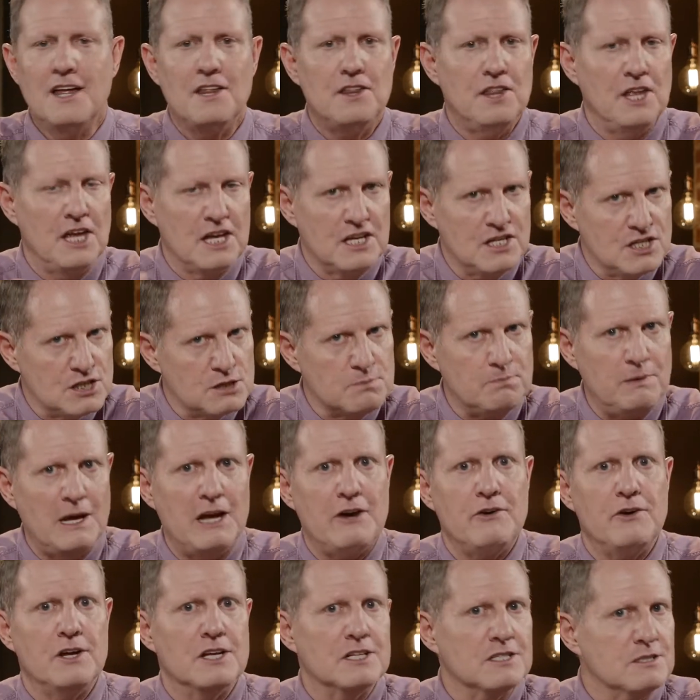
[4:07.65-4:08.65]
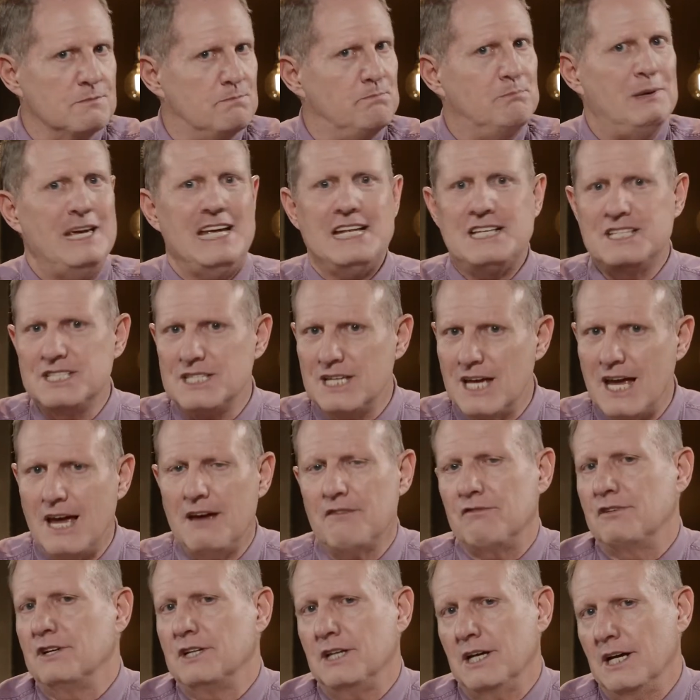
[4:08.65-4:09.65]
The experience beats
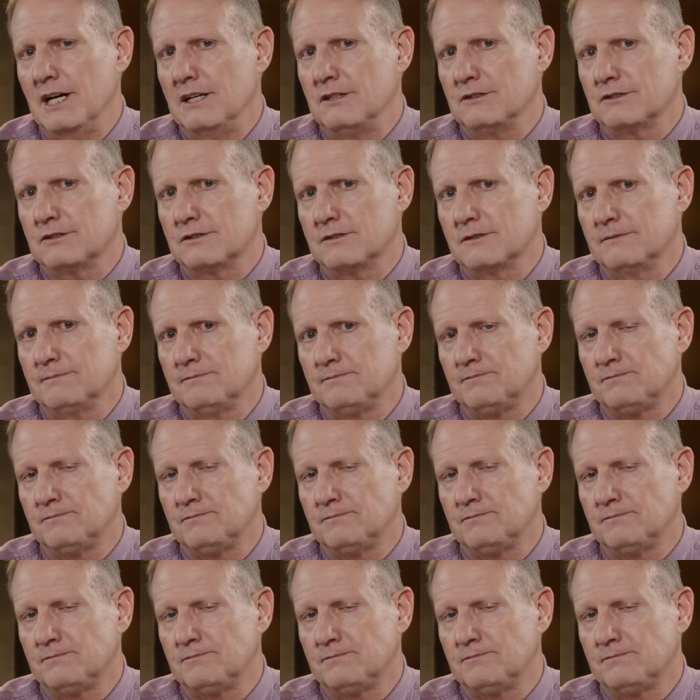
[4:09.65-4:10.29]
everything else.